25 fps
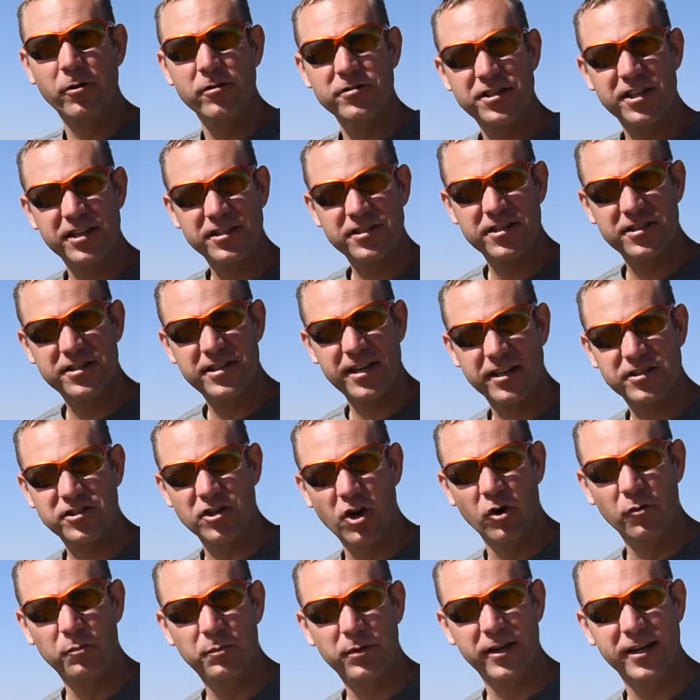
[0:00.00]
Route 66
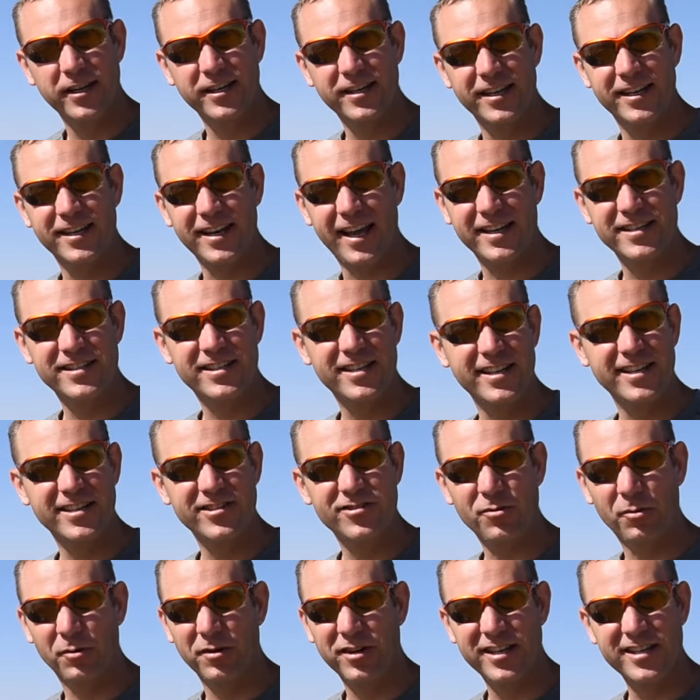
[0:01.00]
opened in
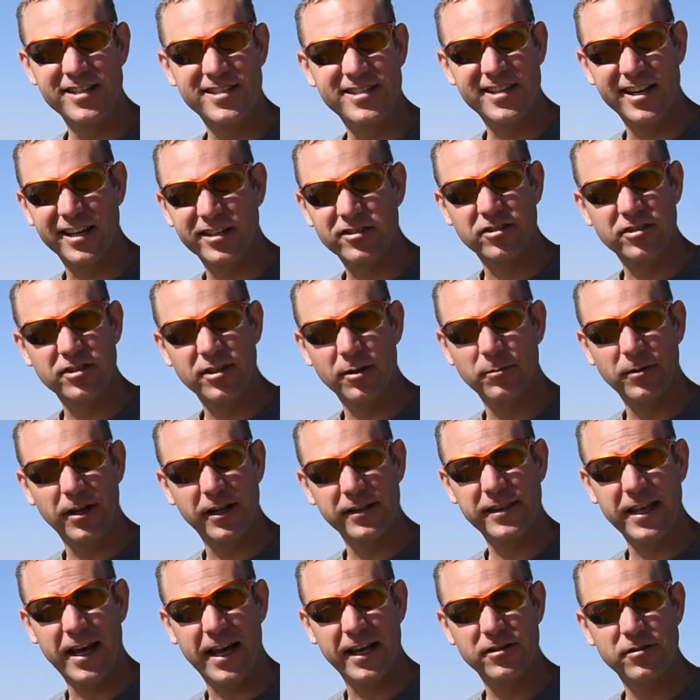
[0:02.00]
1926 or something
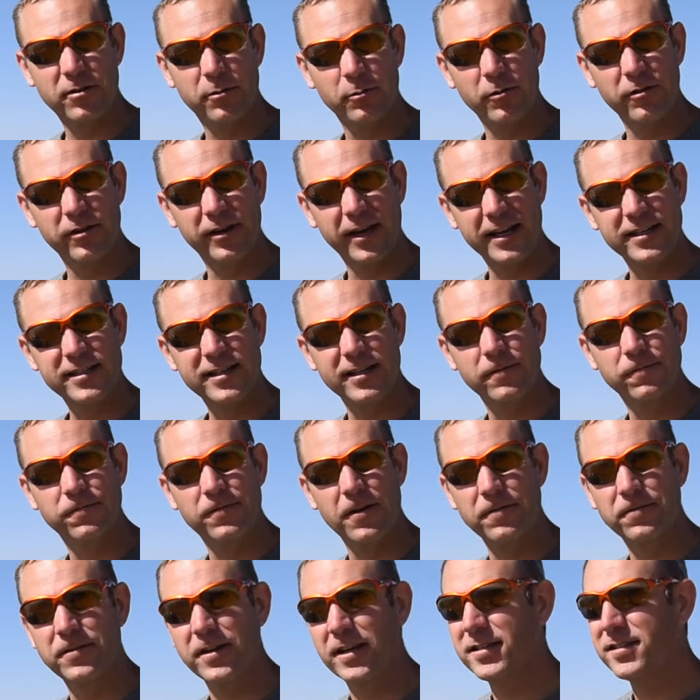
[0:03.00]
like that through the
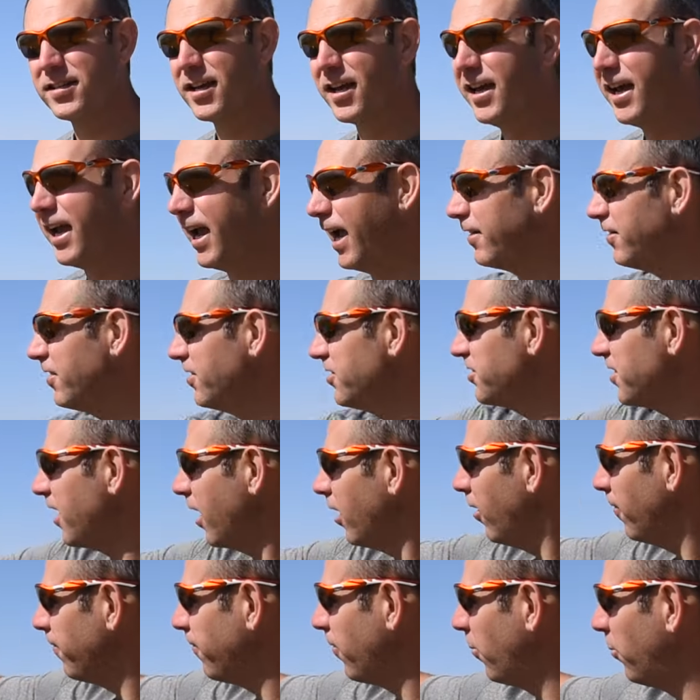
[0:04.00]
1950s and these
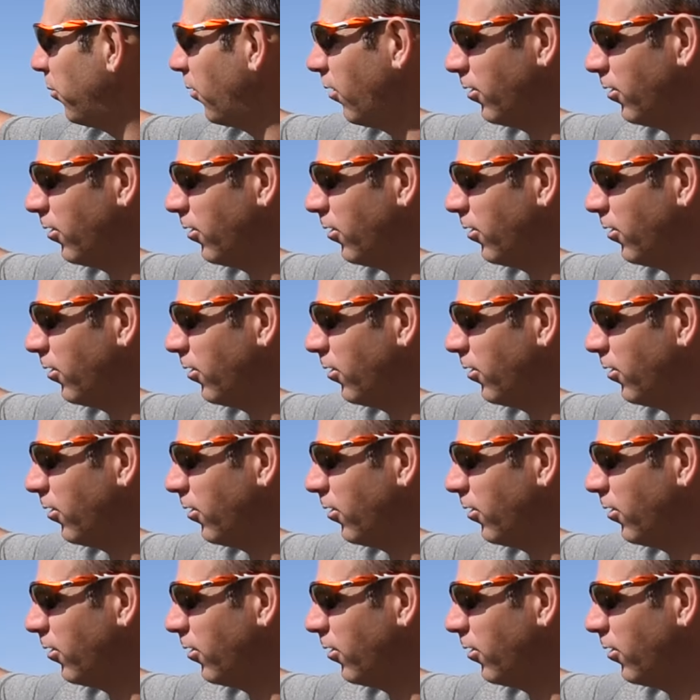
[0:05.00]
telephone